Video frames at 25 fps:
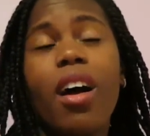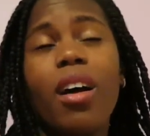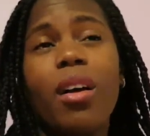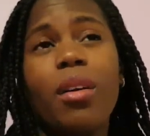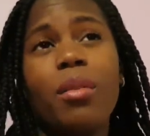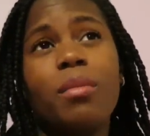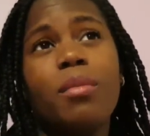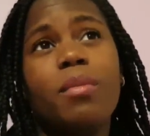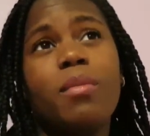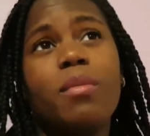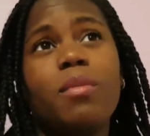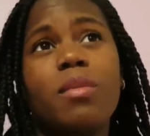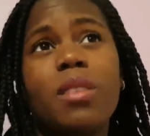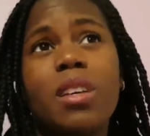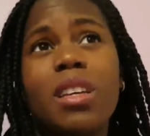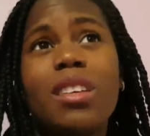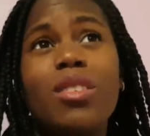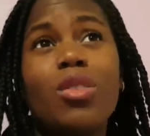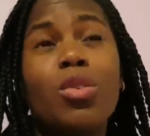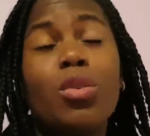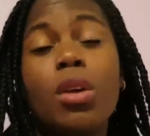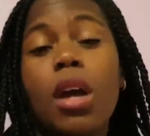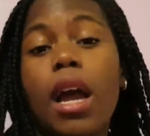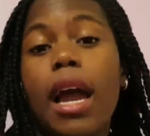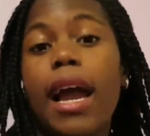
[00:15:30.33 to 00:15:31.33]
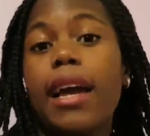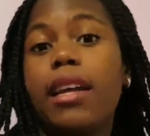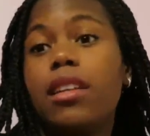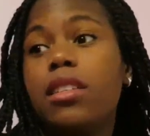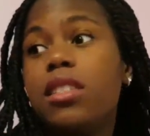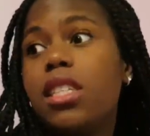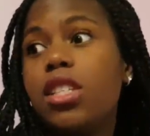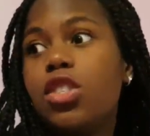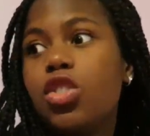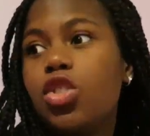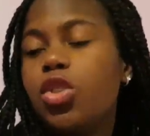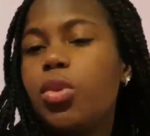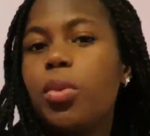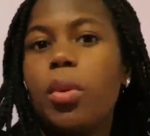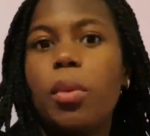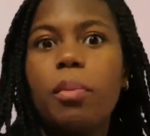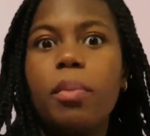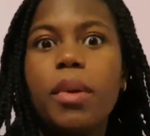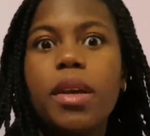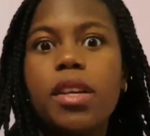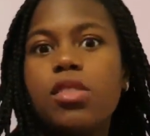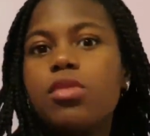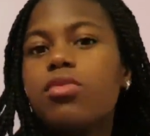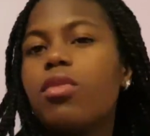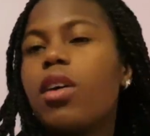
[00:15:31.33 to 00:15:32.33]
And he's
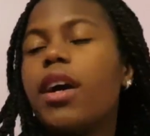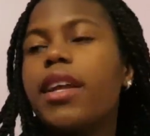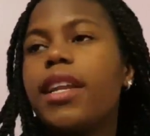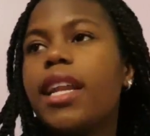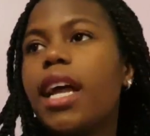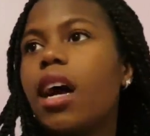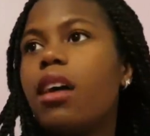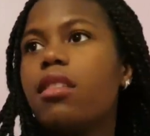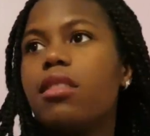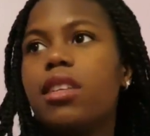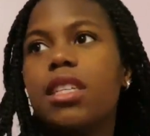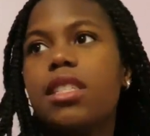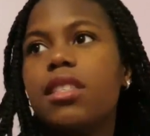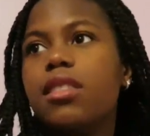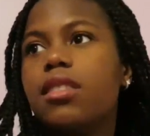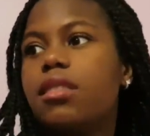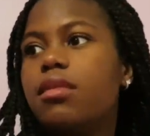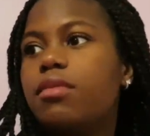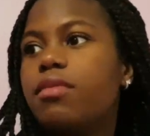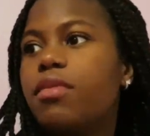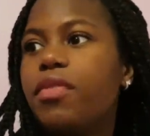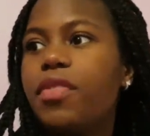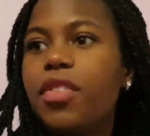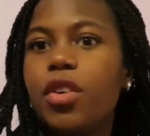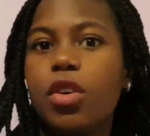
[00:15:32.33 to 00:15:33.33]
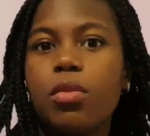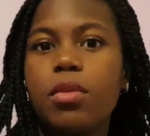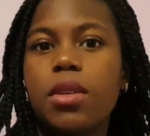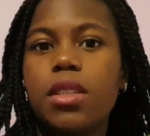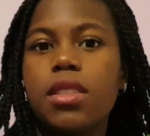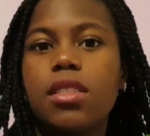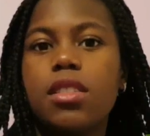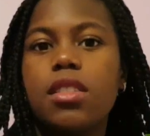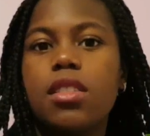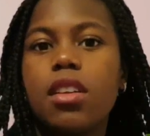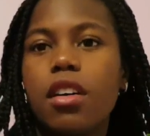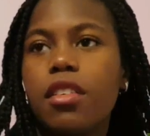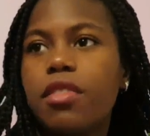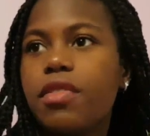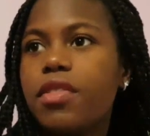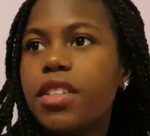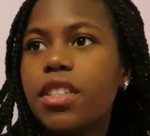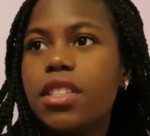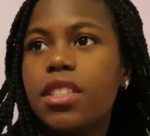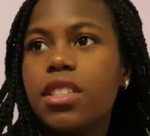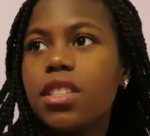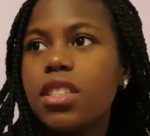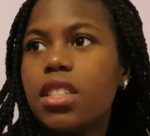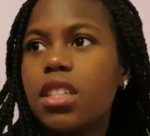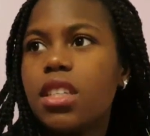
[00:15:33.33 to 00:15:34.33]
doing bits right now. He's filming
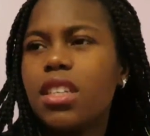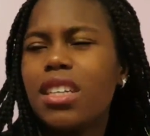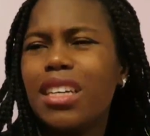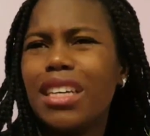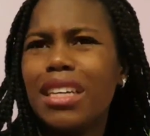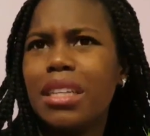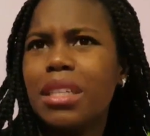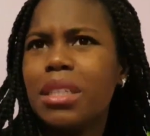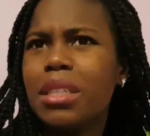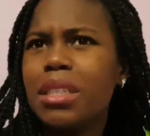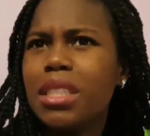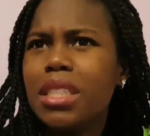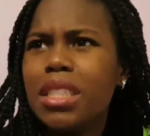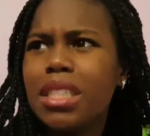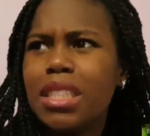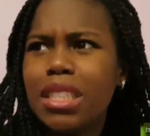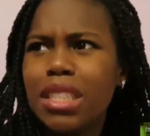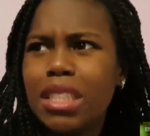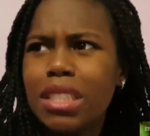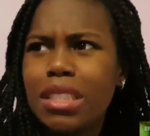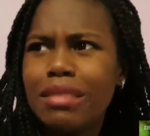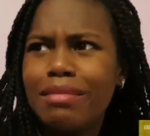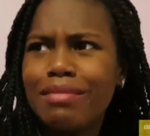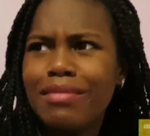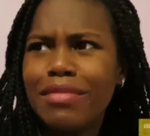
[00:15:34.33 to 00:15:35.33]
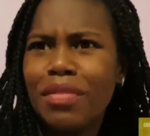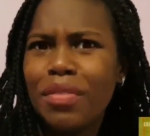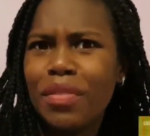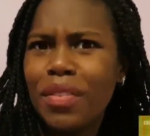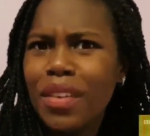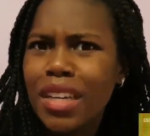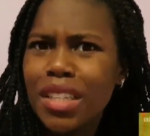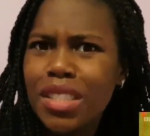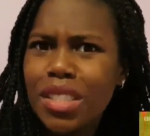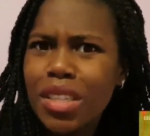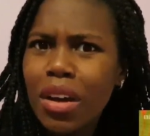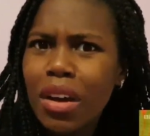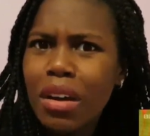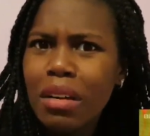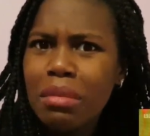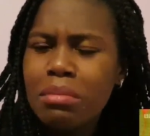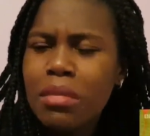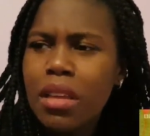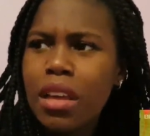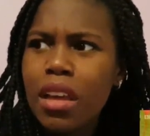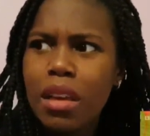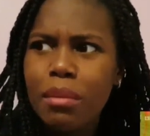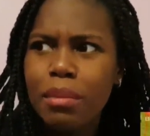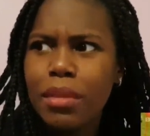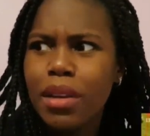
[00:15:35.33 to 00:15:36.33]
stuff in the
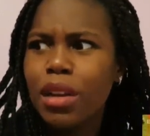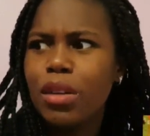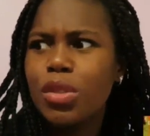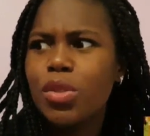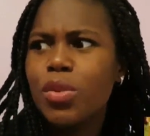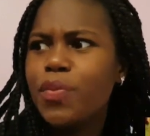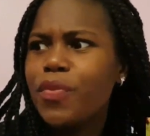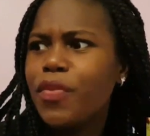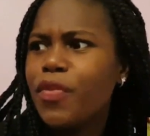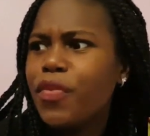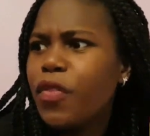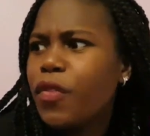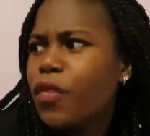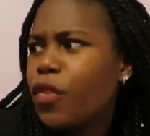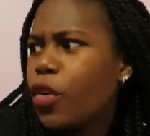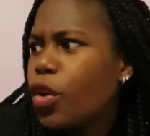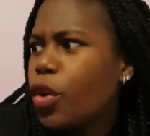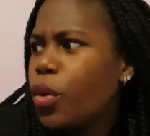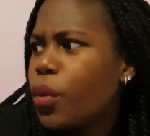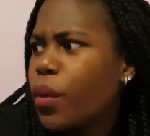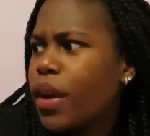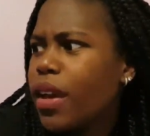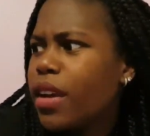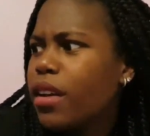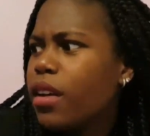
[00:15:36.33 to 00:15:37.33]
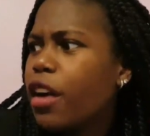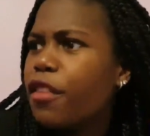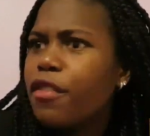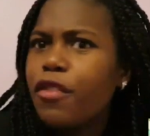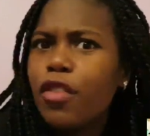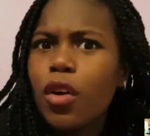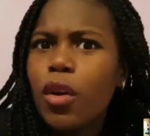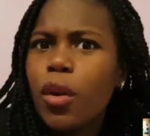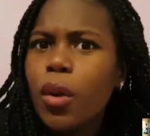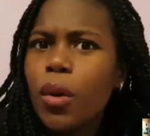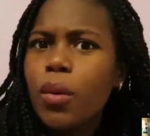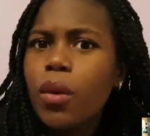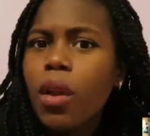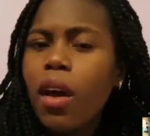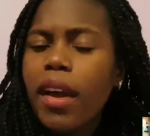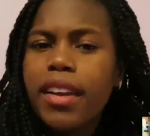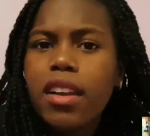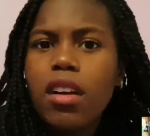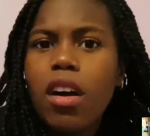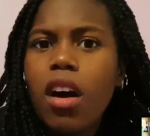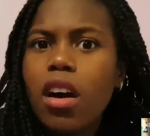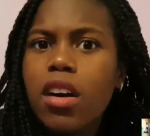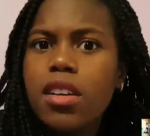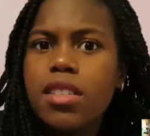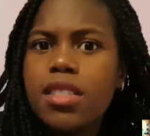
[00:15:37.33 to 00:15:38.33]
theatre. I mean, I follow
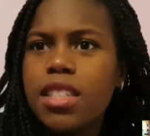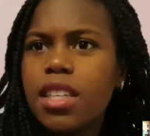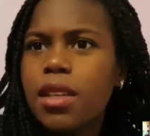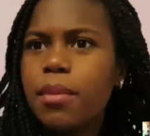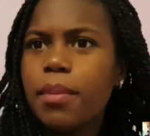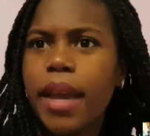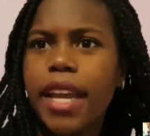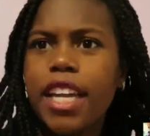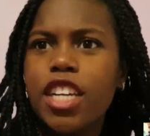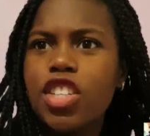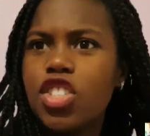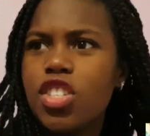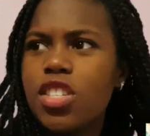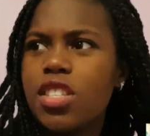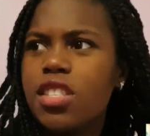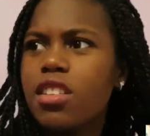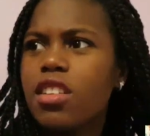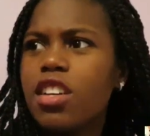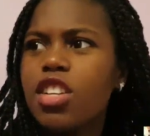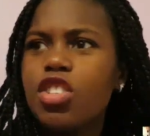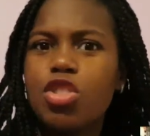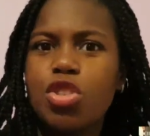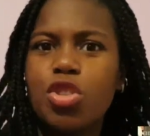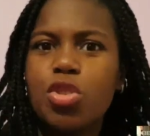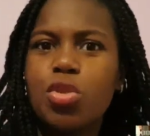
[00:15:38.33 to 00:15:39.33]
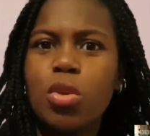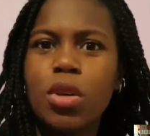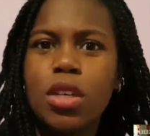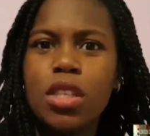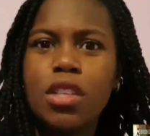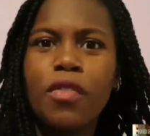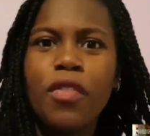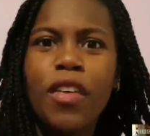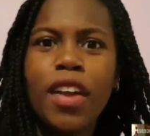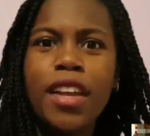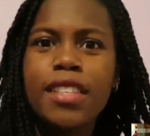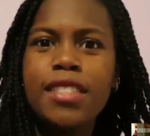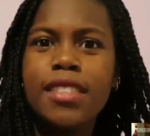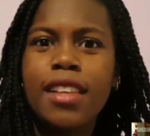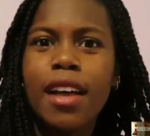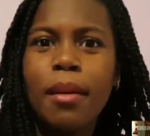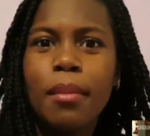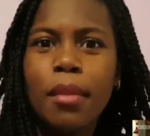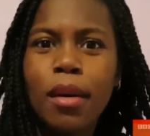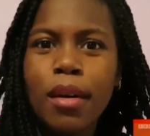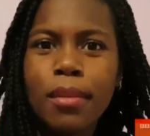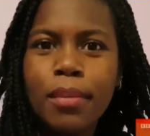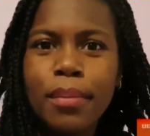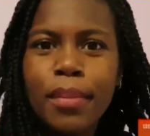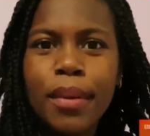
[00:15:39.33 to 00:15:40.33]
like casting pages, and I just saw his face
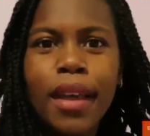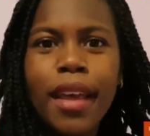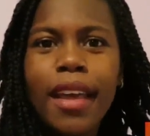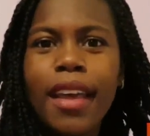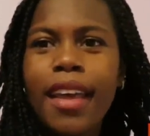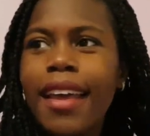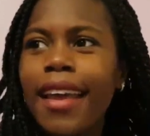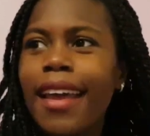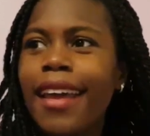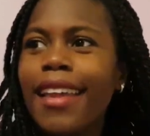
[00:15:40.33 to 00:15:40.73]
come up.